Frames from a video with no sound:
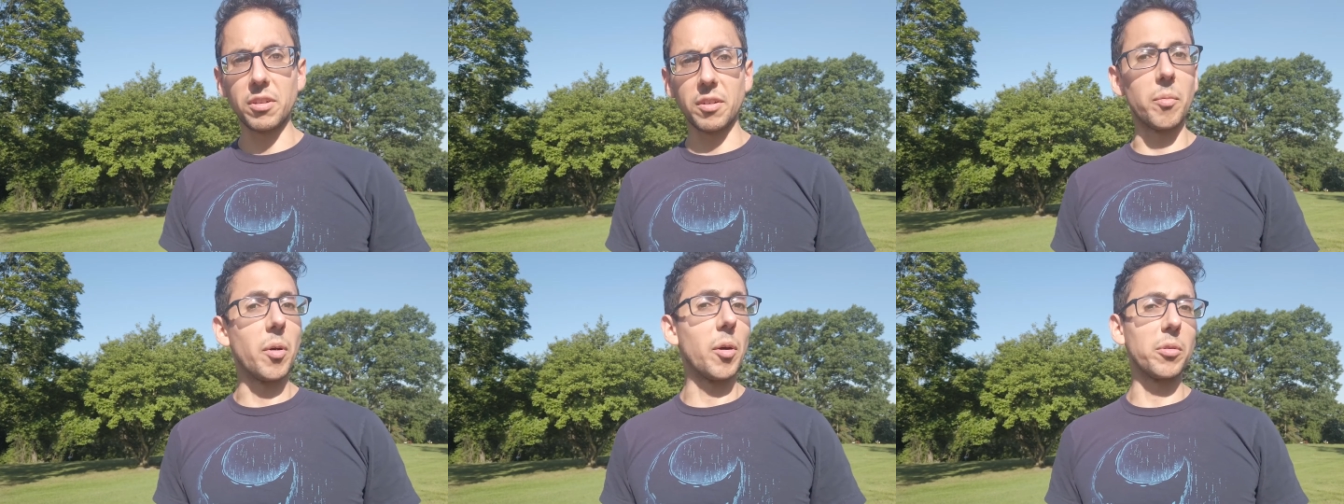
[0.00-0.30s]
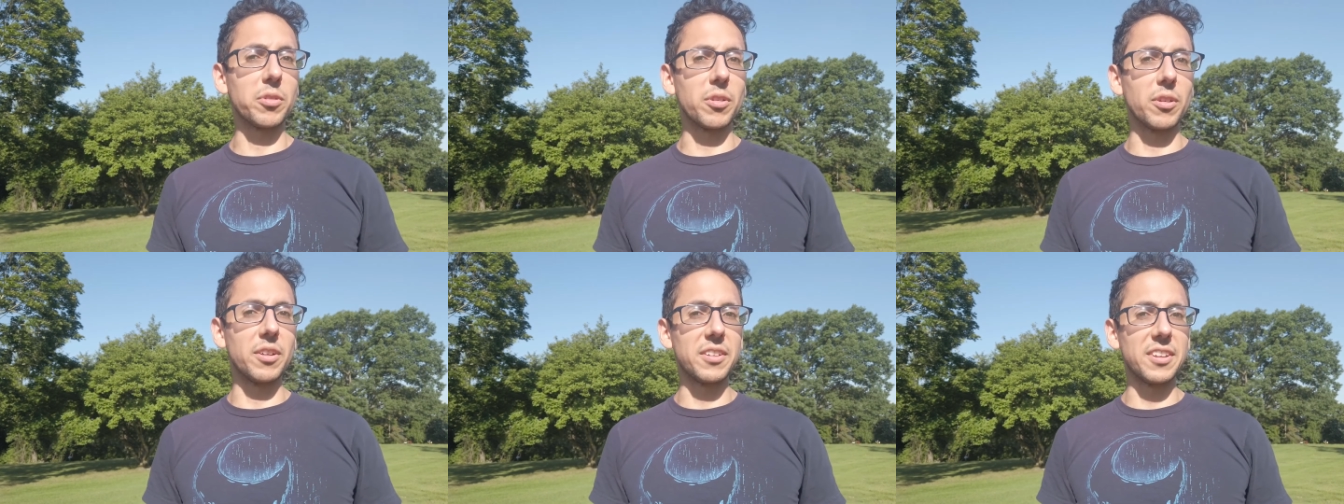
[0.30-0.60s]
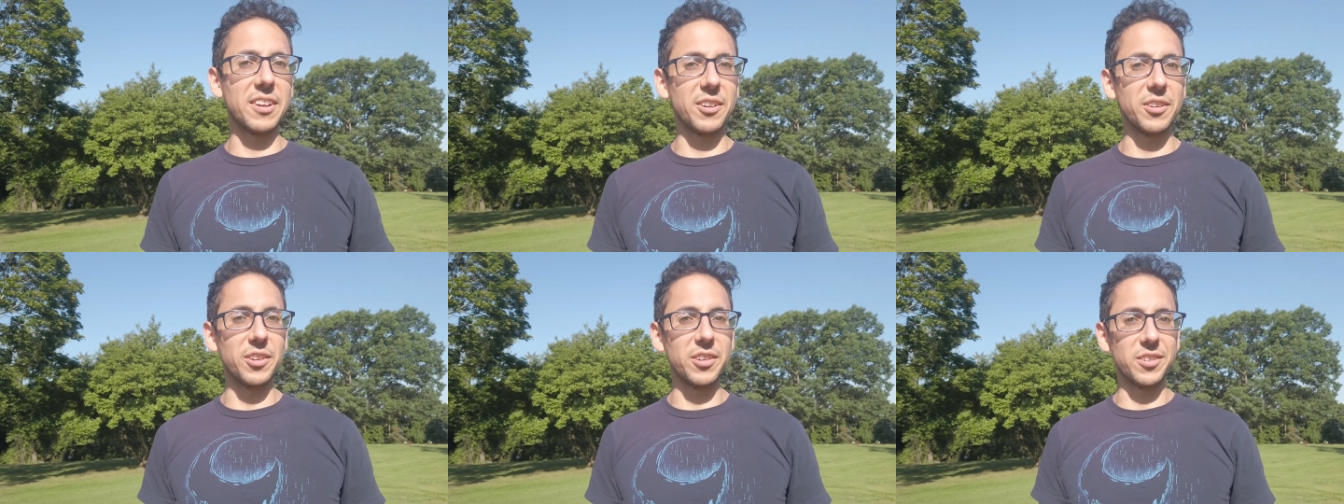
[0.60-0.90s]
I'm always going to
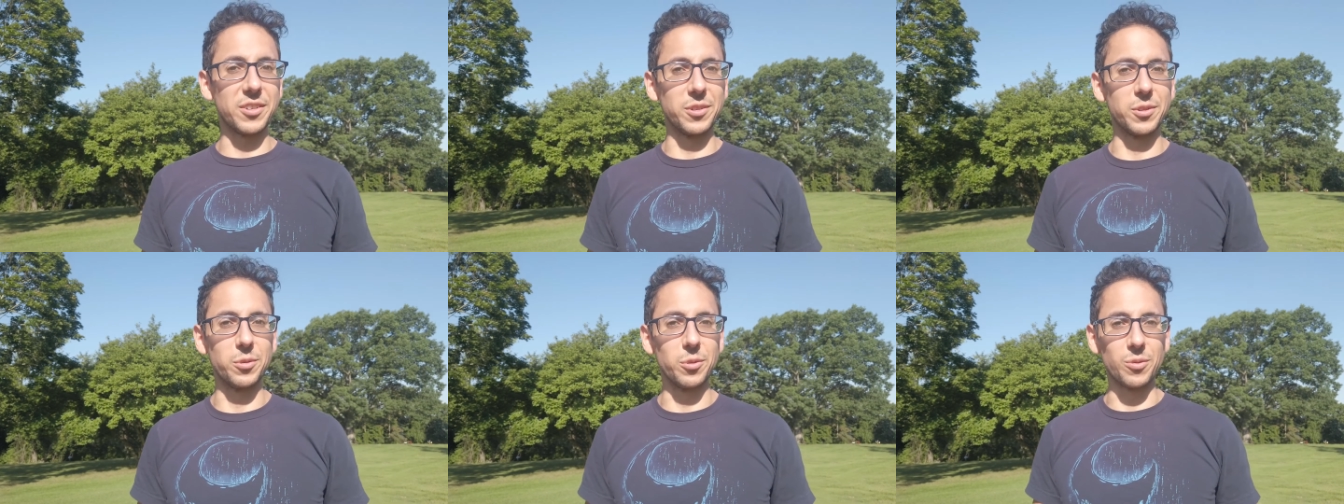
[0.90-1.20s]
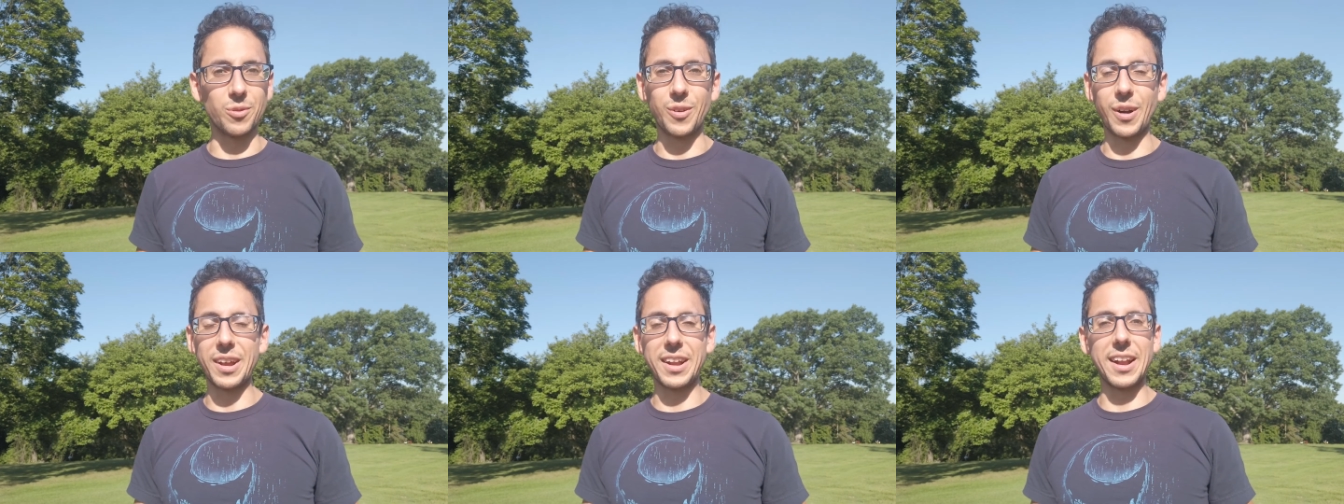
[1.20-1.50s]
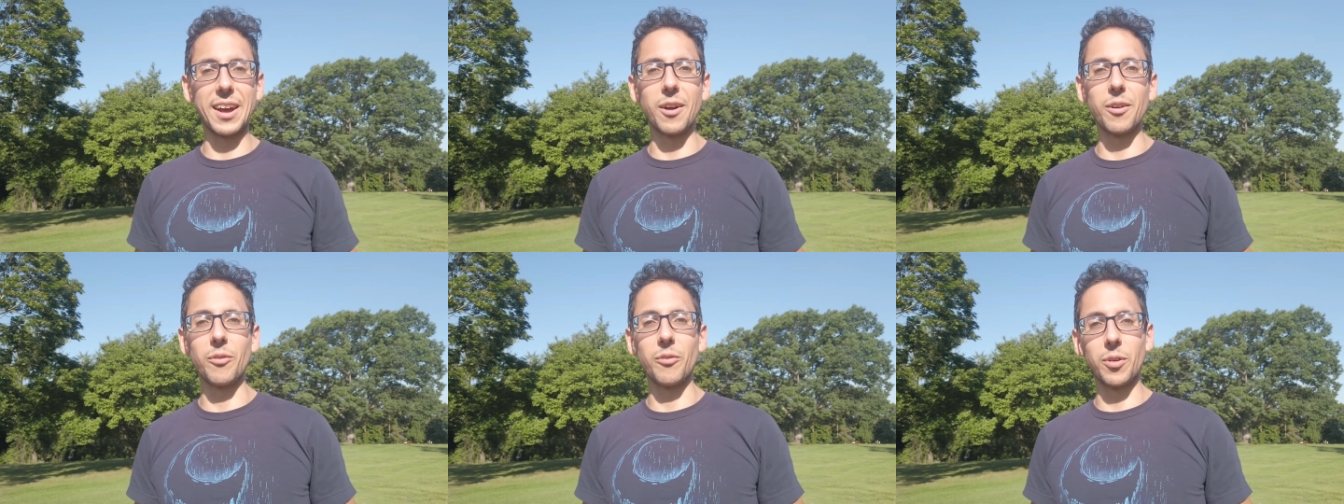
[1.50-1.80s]
tell you to write
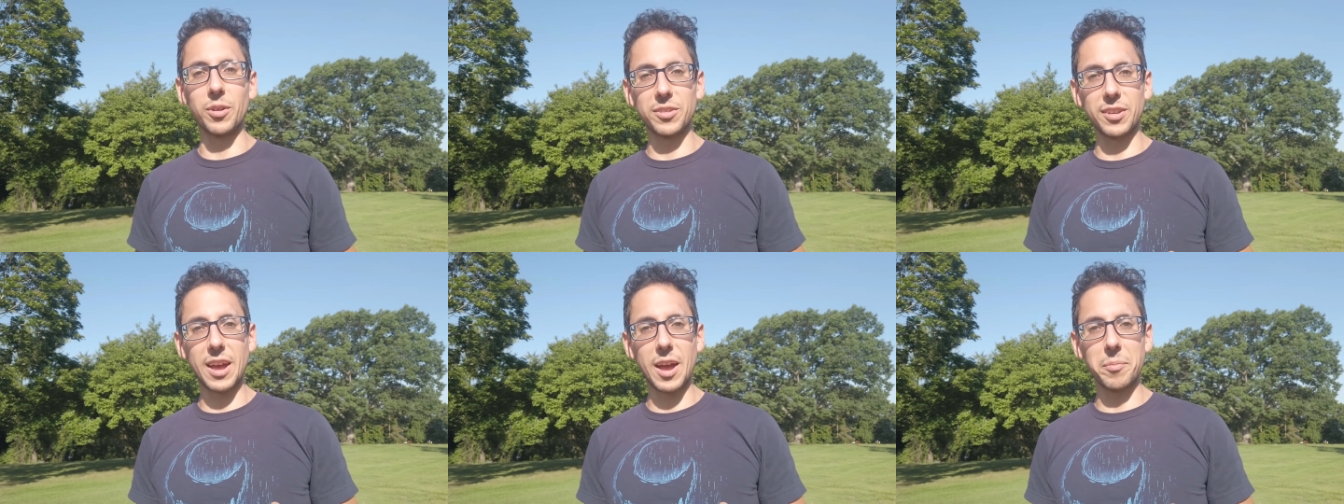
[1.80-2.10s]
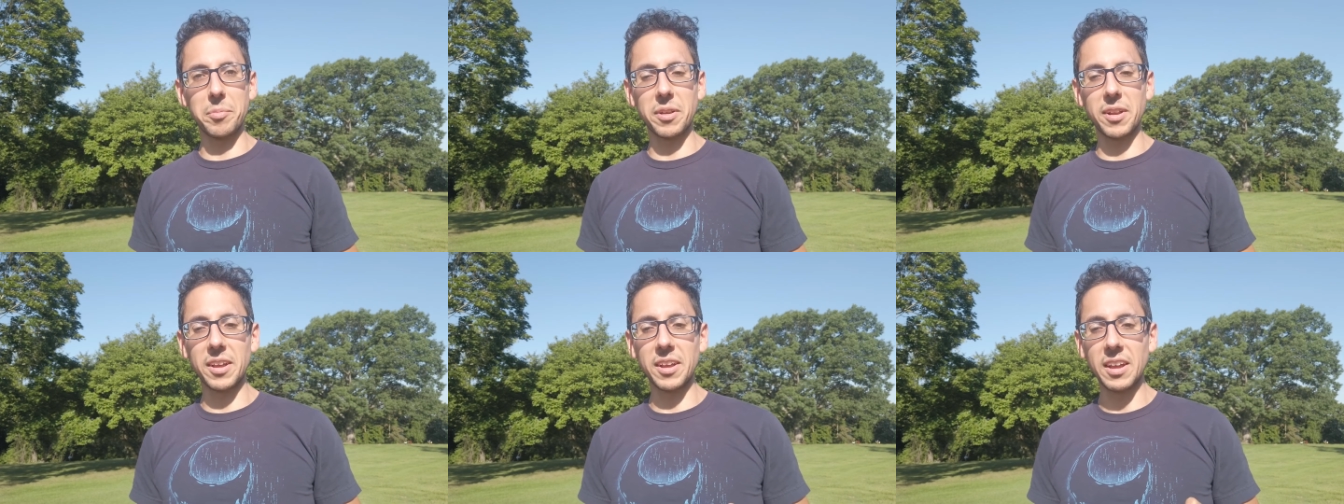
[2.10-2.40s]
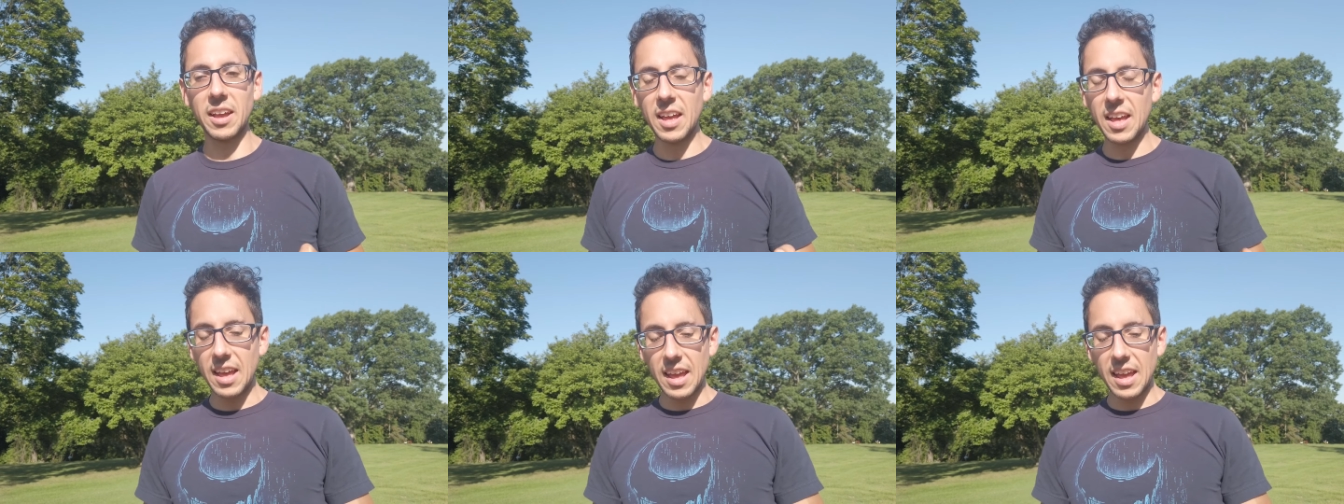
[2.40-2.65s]
out what's happening.